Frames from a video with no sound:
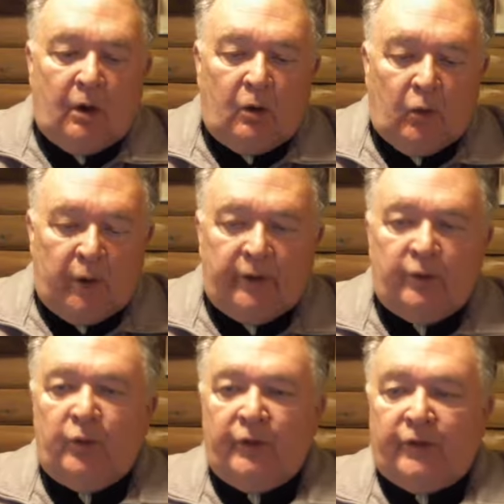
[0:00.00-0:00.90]

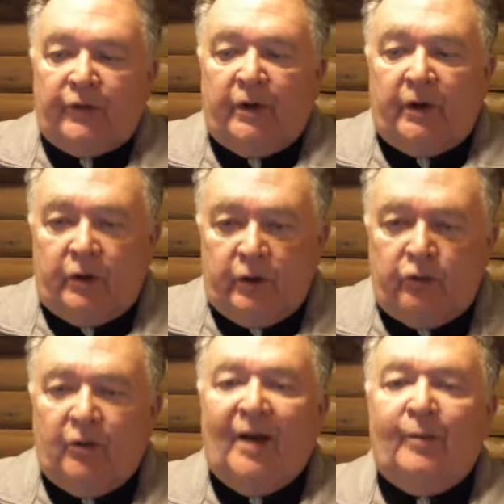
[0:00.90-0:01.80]
written with good
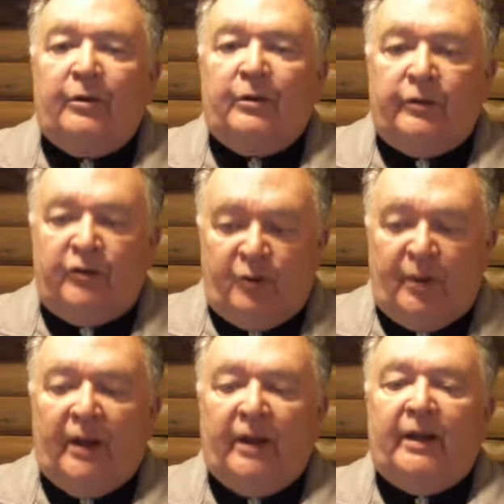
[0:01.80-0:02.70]
grammar, good
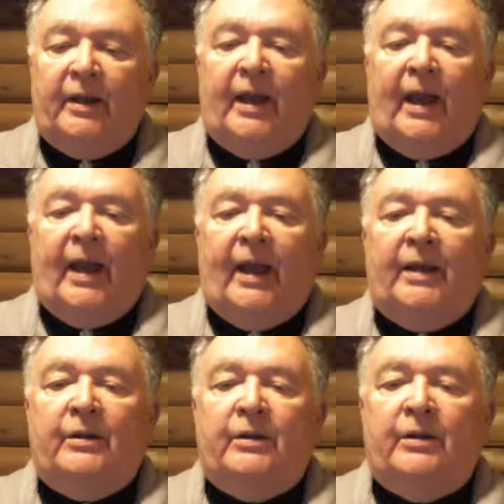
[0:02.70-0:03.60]
spelling,
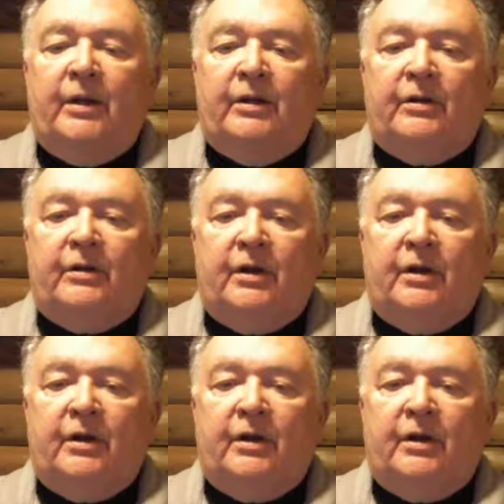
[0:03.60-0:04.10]
and it